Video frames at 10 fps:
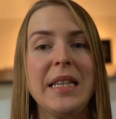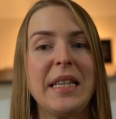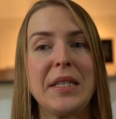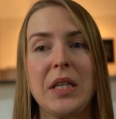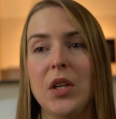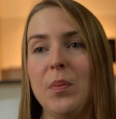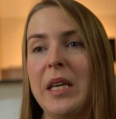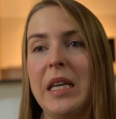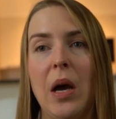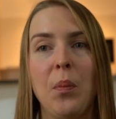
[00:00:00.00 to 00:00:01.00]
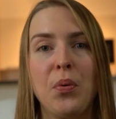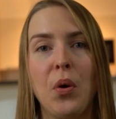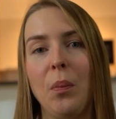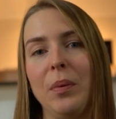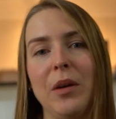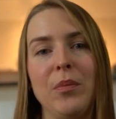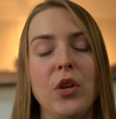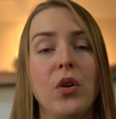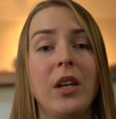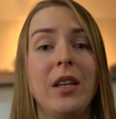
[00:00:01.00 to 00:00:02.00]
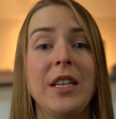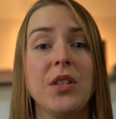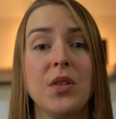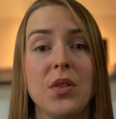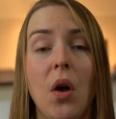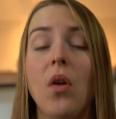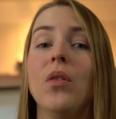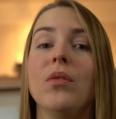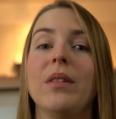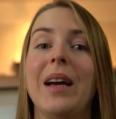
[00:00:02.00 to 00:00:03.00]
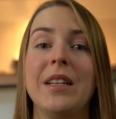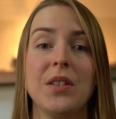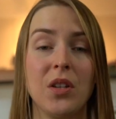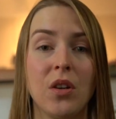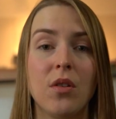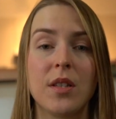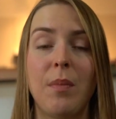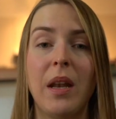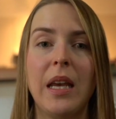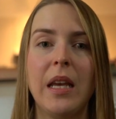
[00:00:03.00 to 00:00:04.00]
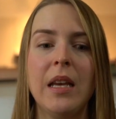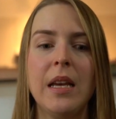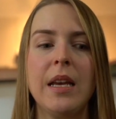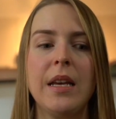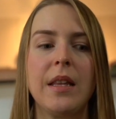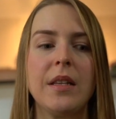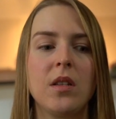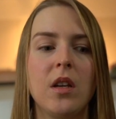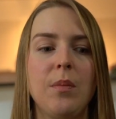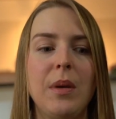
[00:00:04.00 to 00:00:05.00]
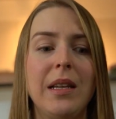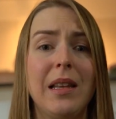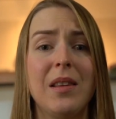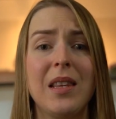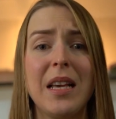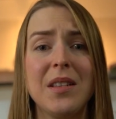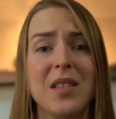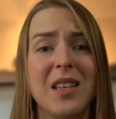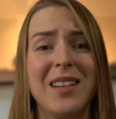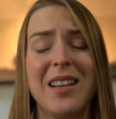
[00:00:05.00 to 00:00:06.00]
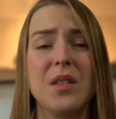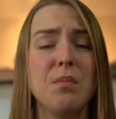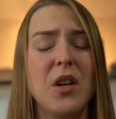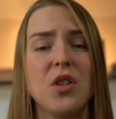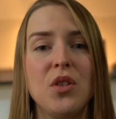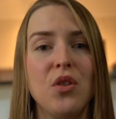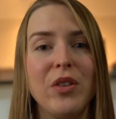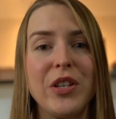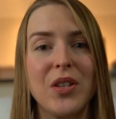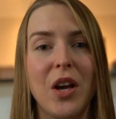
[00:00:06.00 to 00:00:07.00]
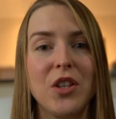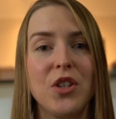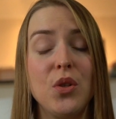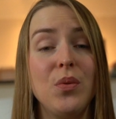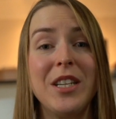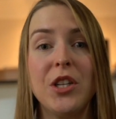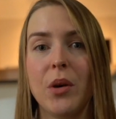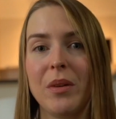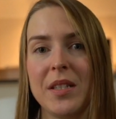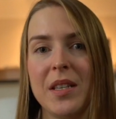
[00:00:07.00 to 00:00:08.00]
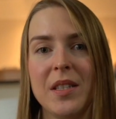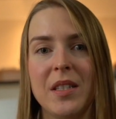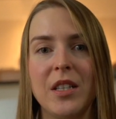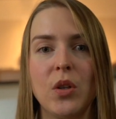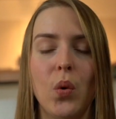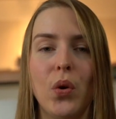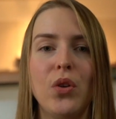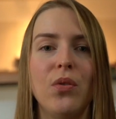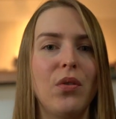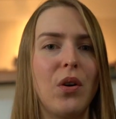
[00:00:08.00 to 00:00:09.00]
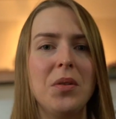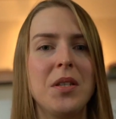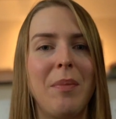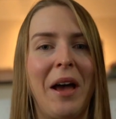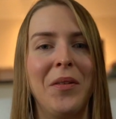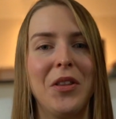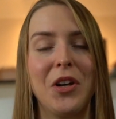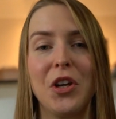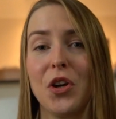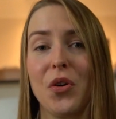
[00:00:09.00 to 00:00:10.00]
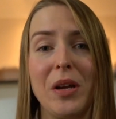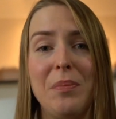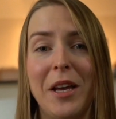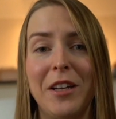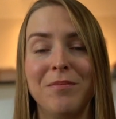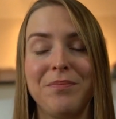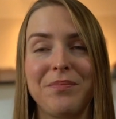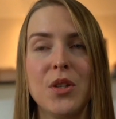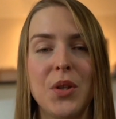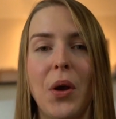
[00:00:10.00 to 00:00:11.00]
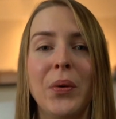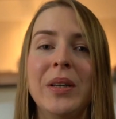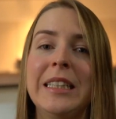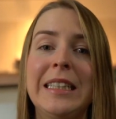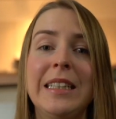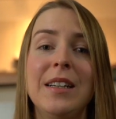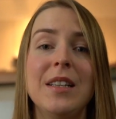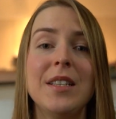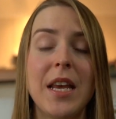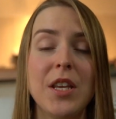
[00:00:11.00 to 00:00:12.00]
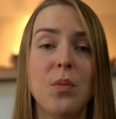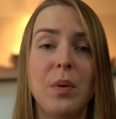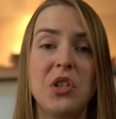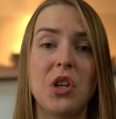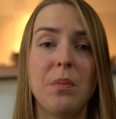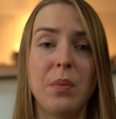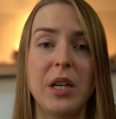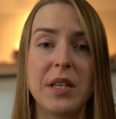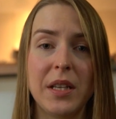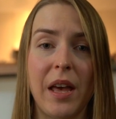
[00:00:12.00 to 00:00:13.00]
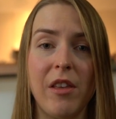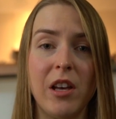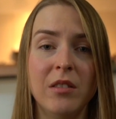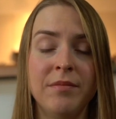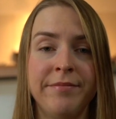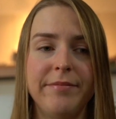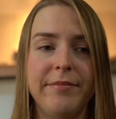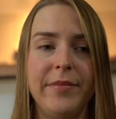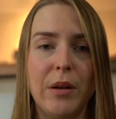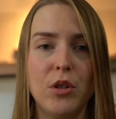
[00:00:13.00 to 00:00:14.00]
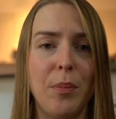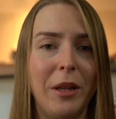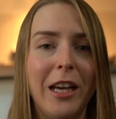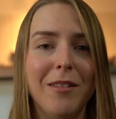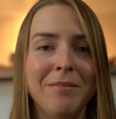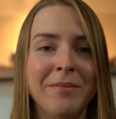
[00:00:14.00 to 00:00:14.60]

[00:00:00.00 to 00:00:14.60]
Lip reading: There's going to be a problem that you're going to need to solve, and it's going to cost money. There's going to be little things that, as much as you researched, you didn't know existed or you forgot about, that are going to creep in. So take your budget, put it together, now double it.